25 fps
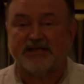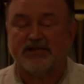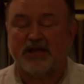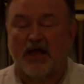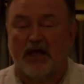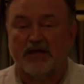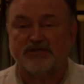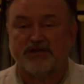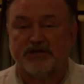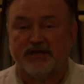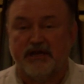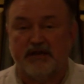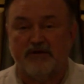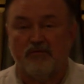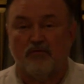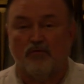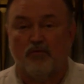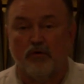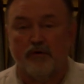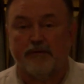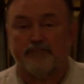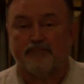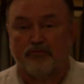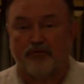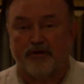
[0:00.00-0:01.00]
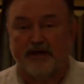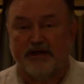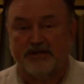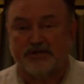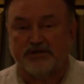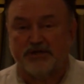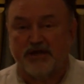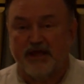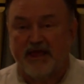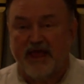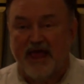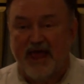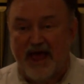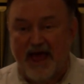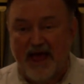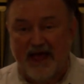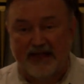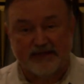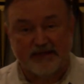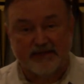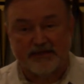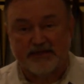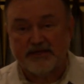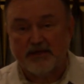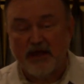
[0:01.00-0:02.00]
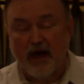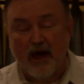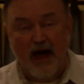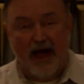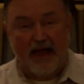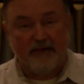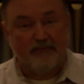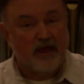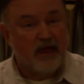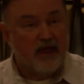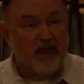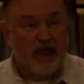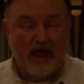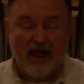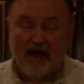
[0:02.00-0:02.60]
such in Woodbridge at this time.